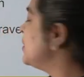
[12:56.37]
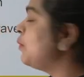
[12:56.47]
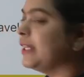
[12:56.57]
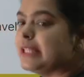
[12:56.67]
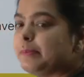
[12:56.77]

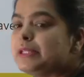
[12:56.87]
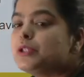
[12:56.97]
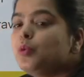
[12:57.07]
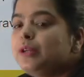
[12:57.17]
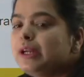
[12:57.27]
example,
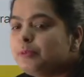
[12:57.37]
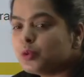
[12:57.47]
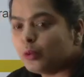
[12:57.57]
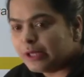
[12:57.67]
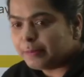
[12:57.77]

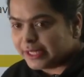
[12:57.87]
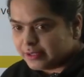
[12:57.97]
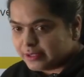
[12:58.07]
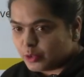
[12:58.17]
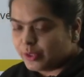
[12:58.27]
solar
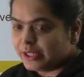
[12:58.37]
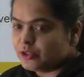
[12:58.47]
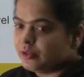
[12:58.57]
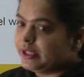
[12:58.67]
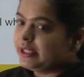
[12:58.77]
panels, you can
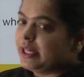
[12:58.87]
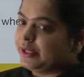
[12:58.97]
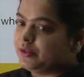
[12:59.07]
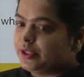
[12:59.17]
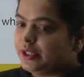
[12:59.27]
generate the
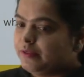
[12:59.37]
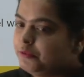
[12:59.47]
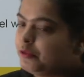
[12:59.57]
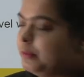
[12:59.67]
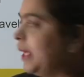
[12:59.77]
electricity
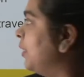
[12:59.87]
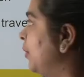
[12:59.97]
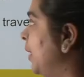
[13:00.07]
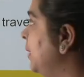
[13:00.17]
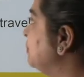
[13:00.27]
even from that,
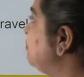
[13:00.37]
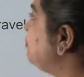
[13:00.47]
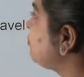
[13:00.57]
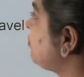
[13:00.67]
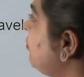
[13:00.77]
right?
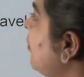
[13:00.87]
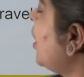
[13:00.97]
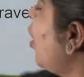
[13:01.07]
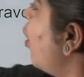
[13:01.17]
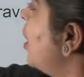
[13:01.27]

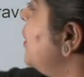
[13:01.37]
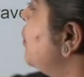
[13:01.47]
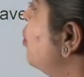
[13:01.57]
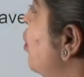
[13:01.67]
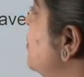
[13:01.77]
All new homes